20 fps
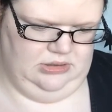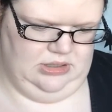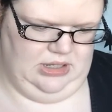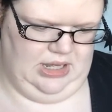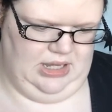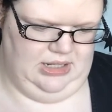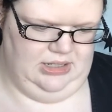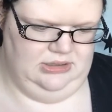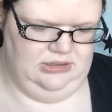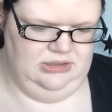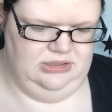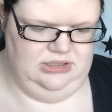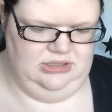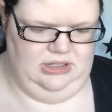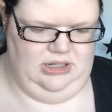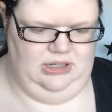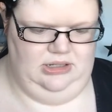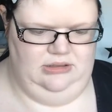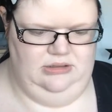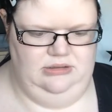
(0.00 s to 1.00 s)
Hand
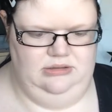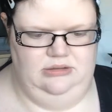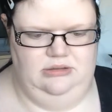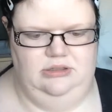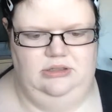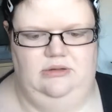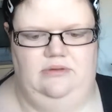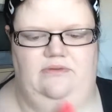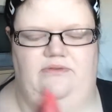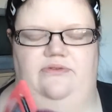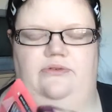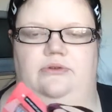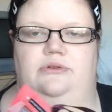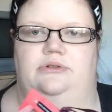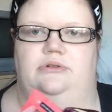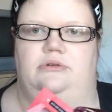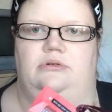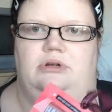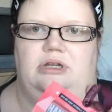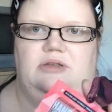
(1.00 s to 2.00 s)
and
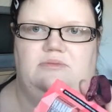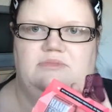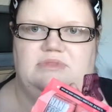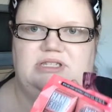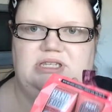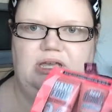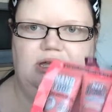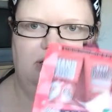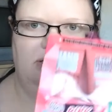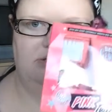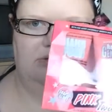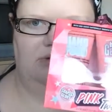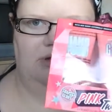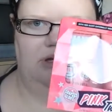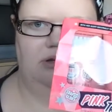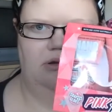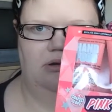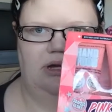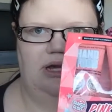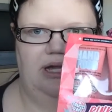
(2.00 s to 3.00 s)
Foot Cream set. So
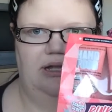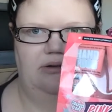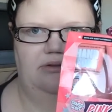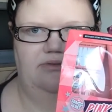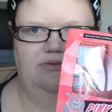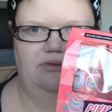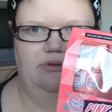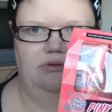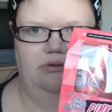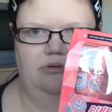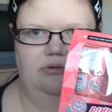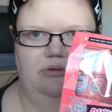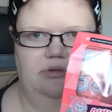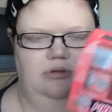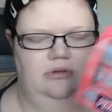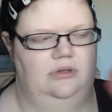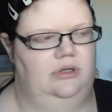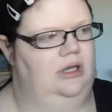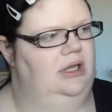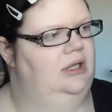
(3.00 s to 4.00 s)
I got Hand Food
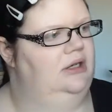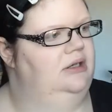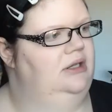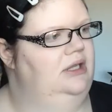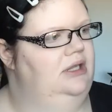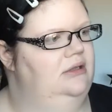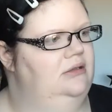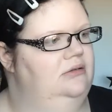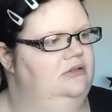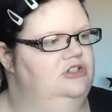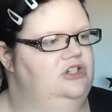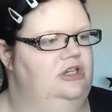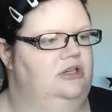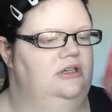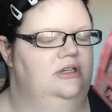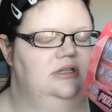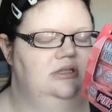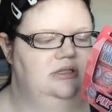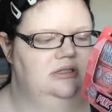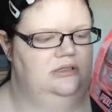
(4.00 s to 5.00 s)
and Heal
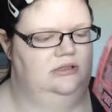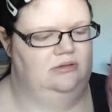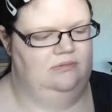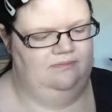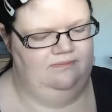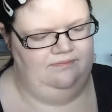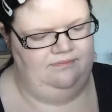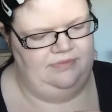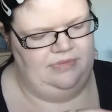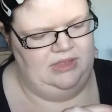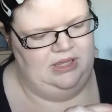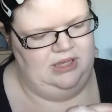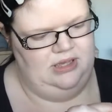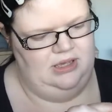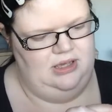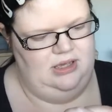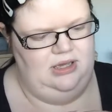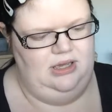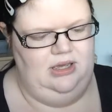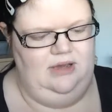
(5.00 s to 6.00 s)
Genius.
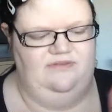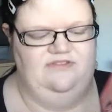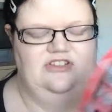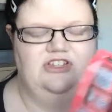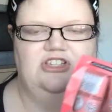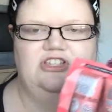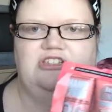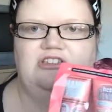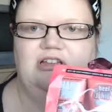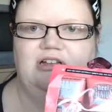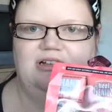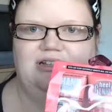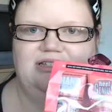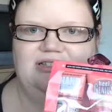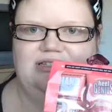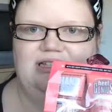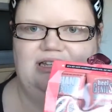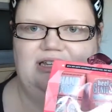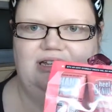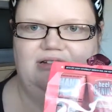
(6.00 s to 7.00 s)
I've just stuck a
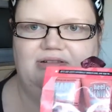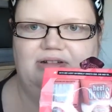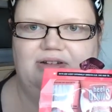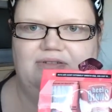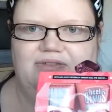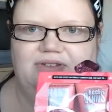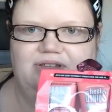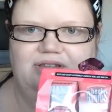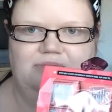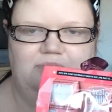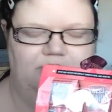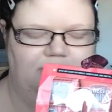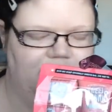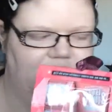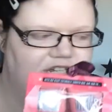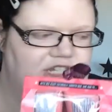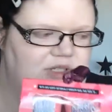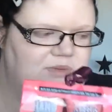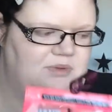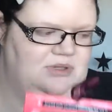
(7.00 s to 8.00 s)
sticker over the
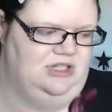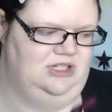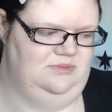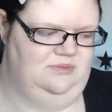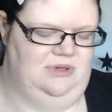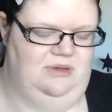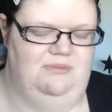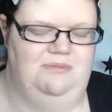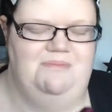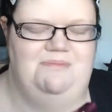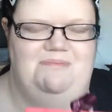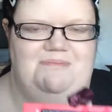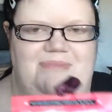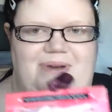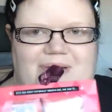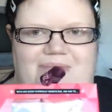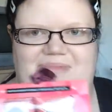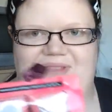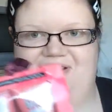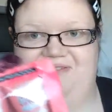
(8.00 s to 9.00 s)
price because my
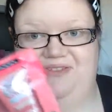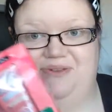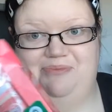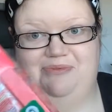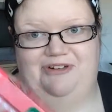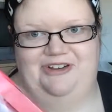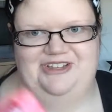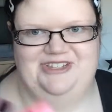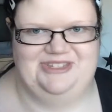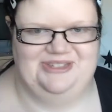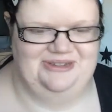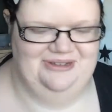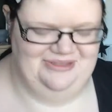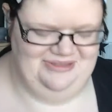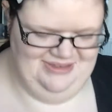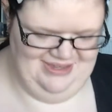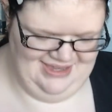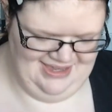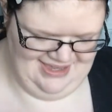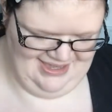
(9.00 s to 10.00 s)
mum left the price
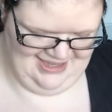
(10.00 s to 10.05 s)
on.